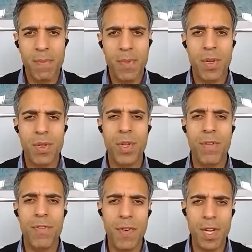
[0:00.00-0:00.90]
So the
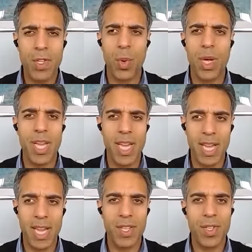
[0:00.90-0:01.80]
first one
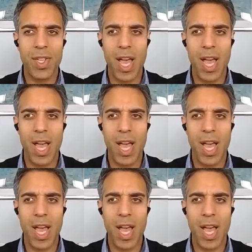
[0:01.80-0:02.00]
is,